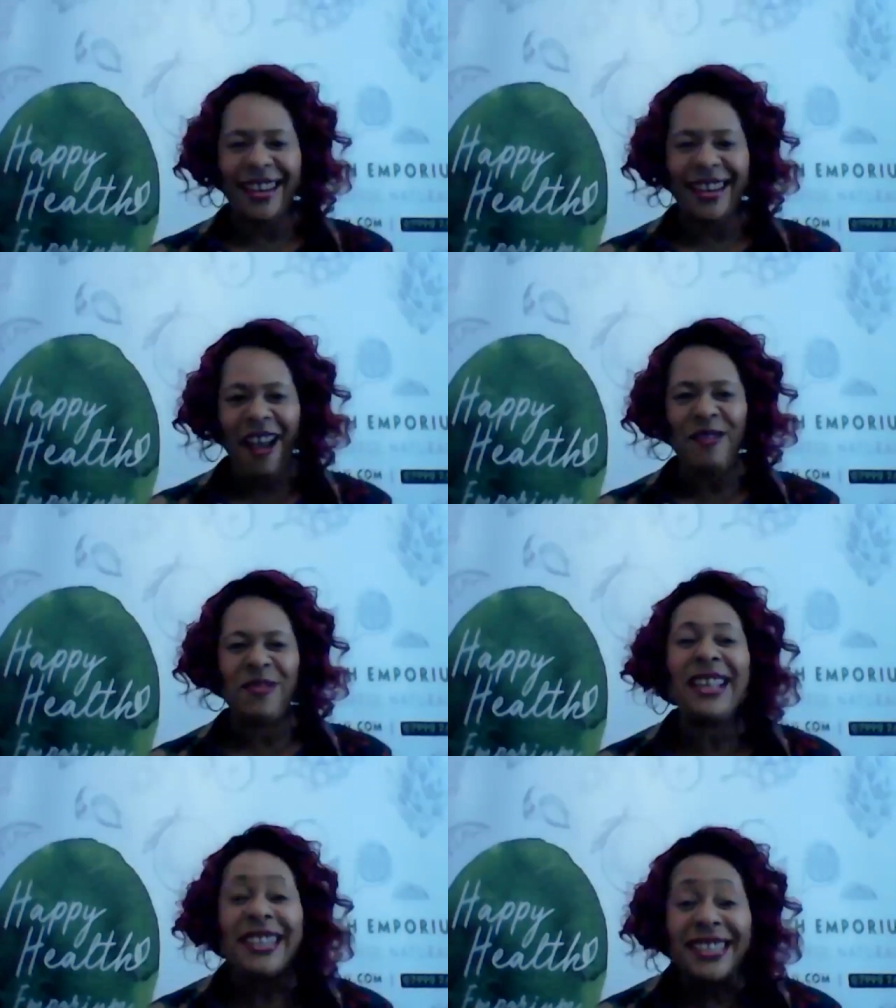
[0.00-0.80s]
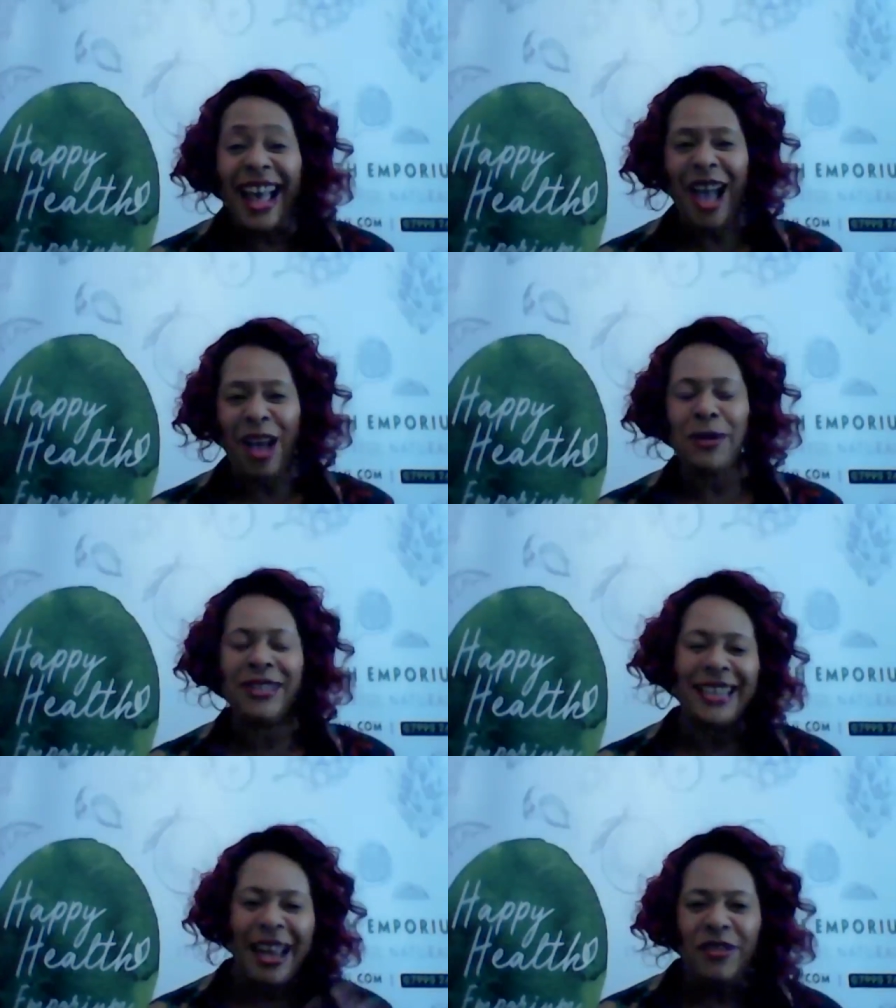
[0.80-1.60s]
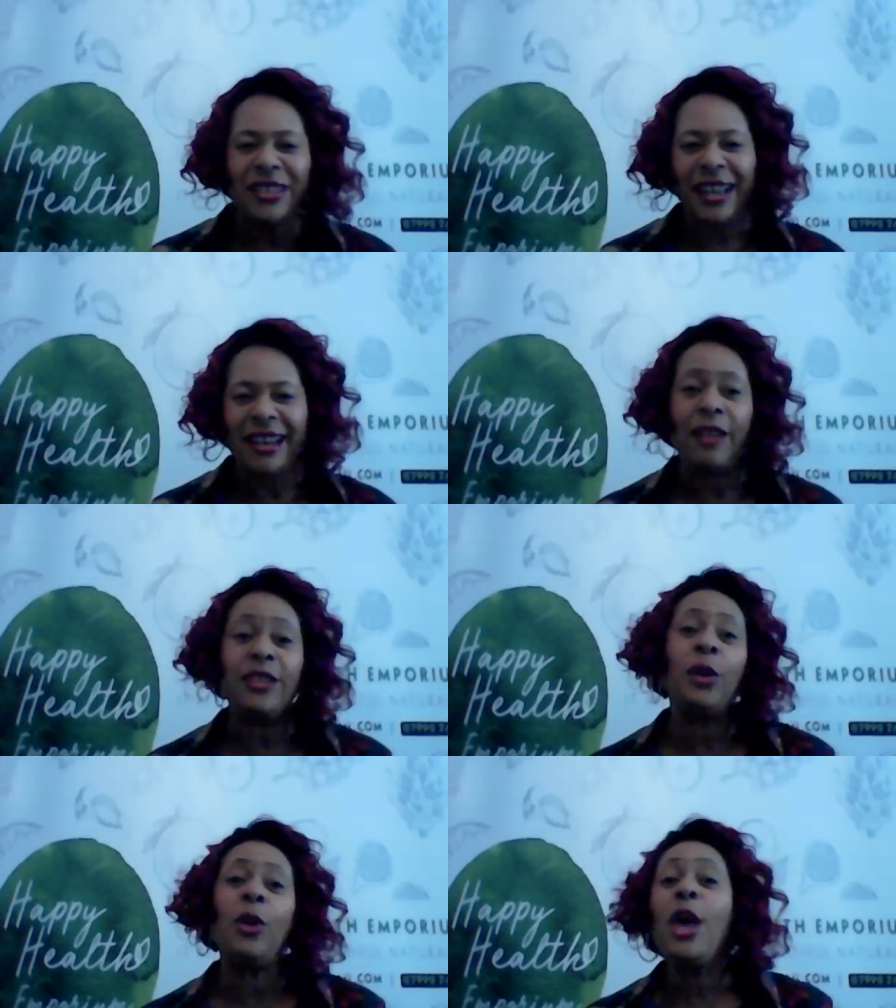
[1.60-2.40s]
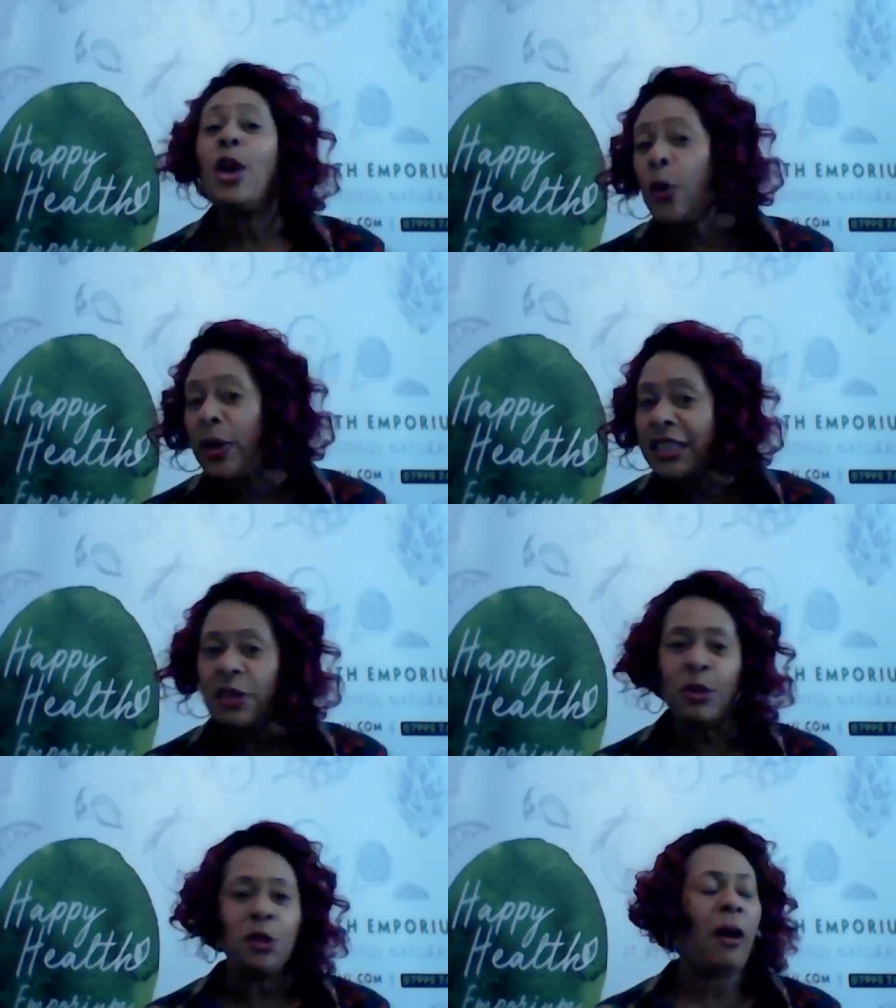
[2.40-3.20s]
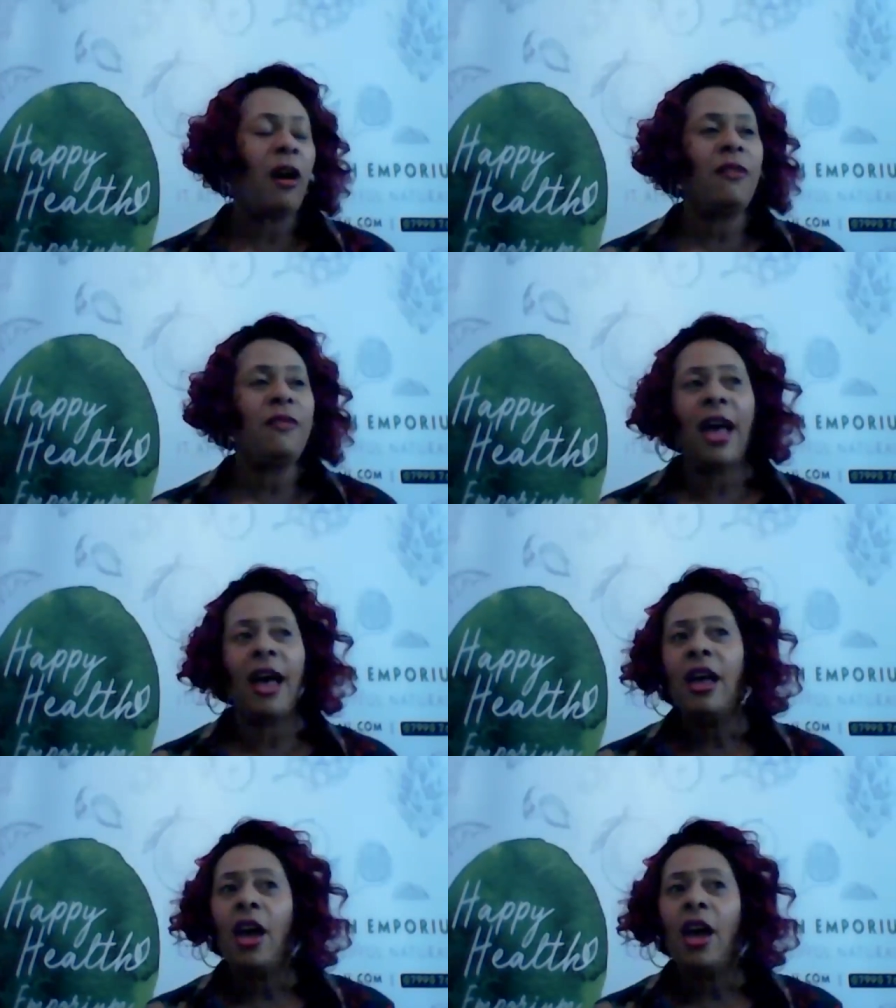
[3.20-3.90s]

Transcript: life, things that happened in everyday life. So Quincy was part of that.